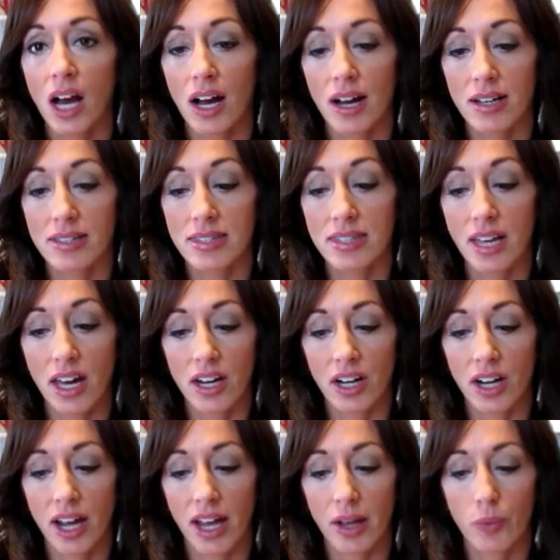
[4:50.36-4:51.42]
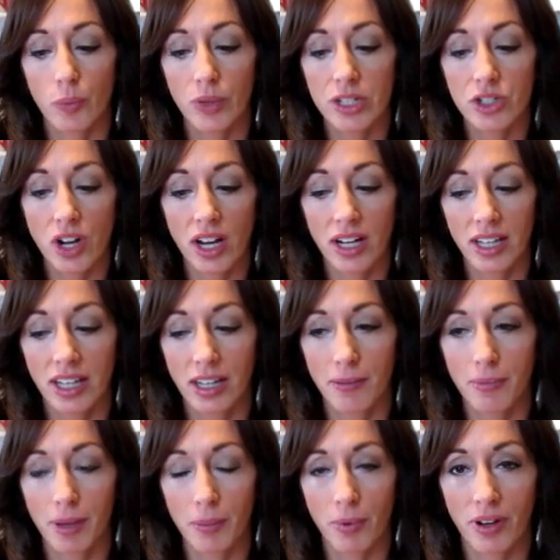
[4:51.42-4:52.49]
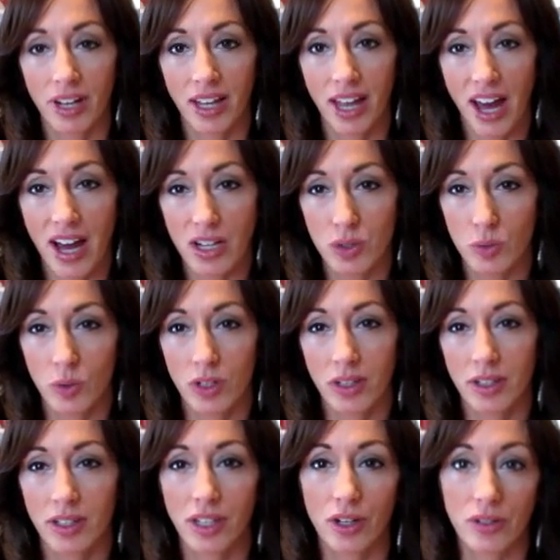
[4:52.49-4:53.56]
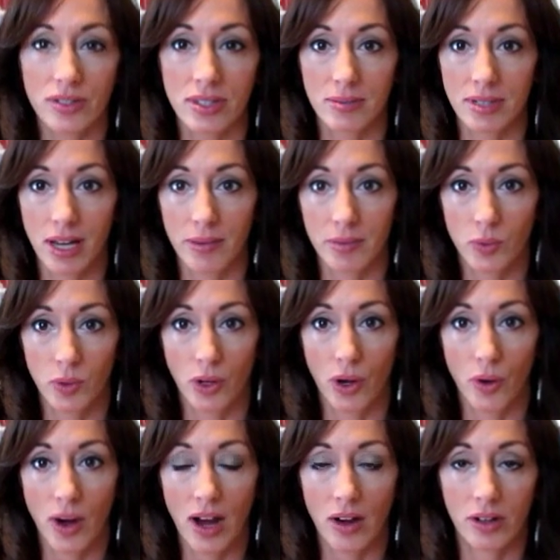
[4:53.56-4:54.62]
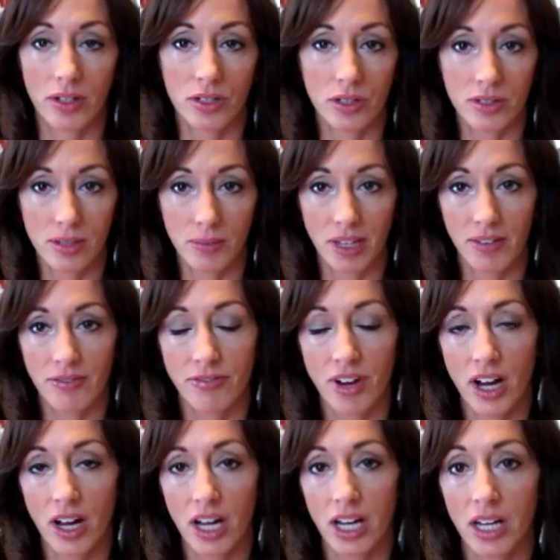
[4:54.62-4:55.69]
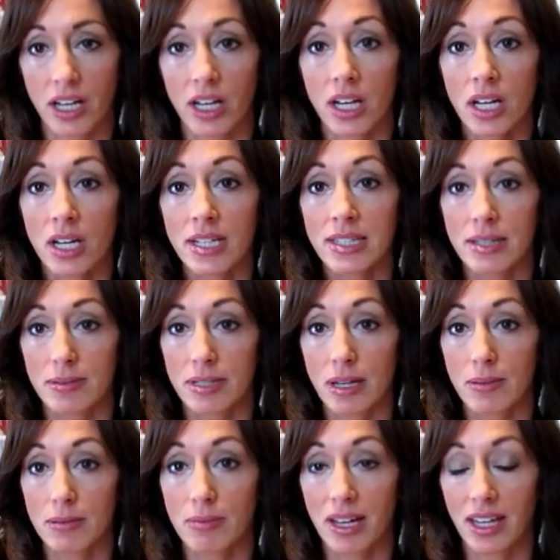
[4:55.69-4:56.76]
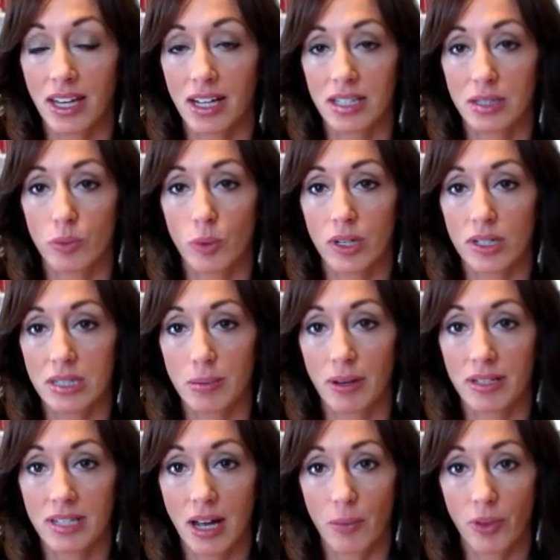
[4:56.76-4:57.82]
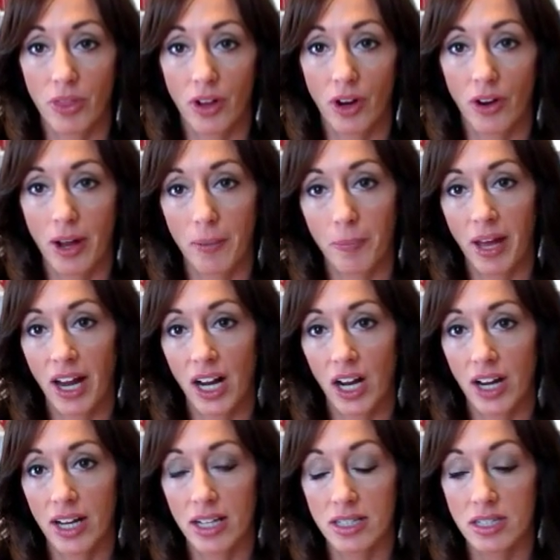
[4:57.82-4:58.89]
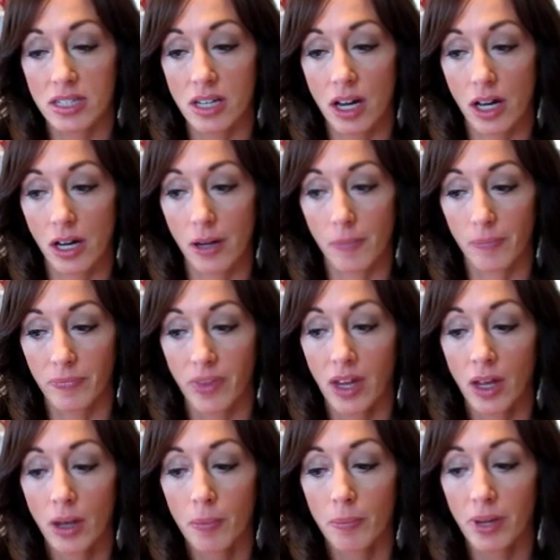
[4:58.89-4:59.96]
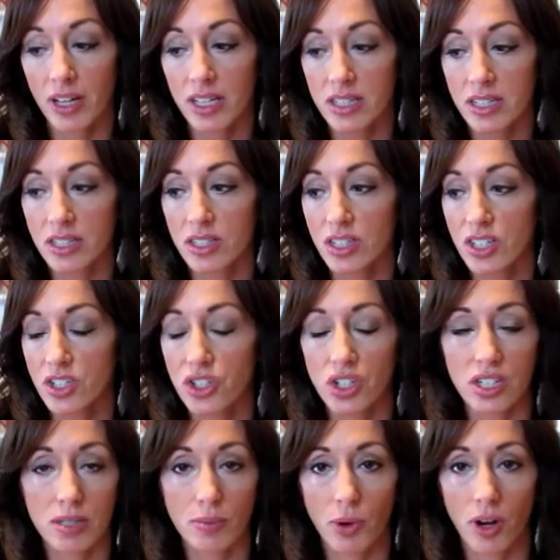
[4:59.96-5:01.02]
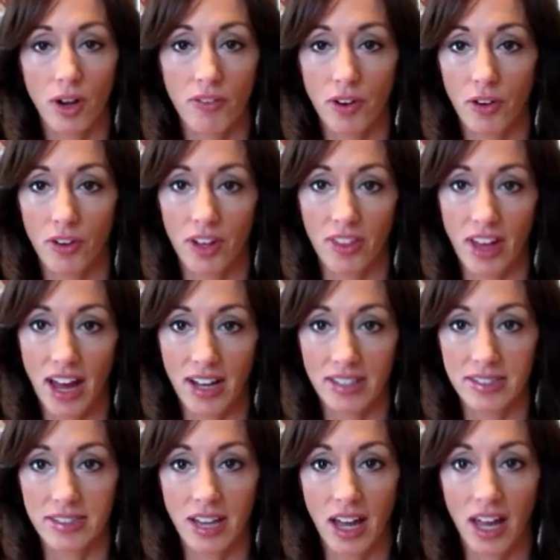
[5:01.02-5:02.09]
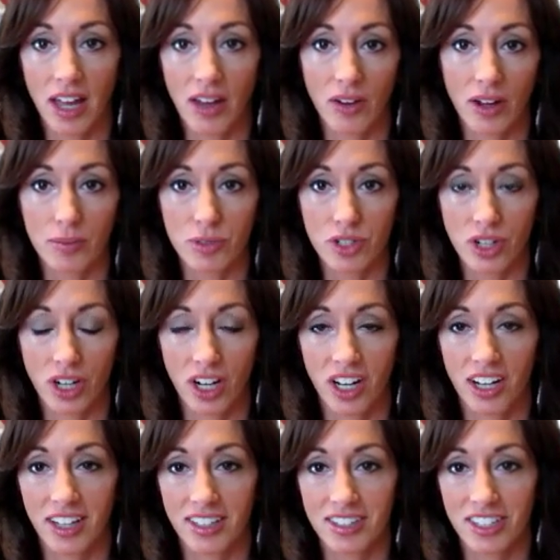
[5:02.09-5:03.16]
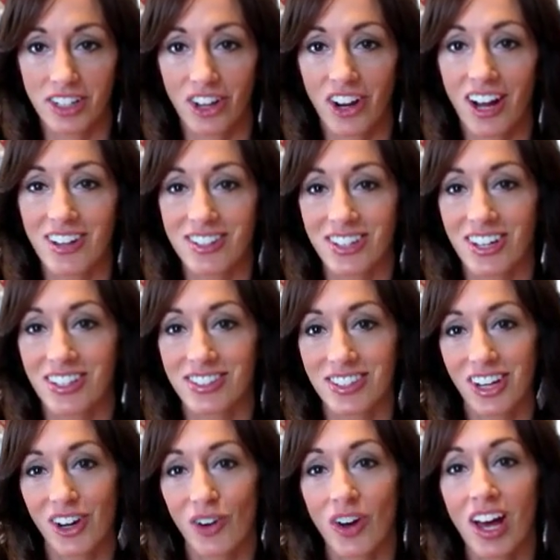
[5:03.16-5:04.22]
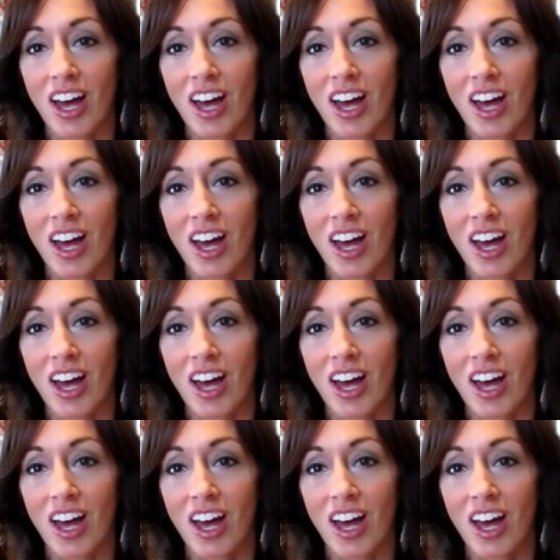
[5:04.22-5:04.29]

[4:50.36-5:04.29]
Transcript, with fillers: On Saturday, we try to keep it pretty casual. You know, sometimes we'll go out and do something fun. Sometimes my kids will spend time with their grandparents. Um, but it's, it's just more of a relaxed day. I'm sure it is in your house also.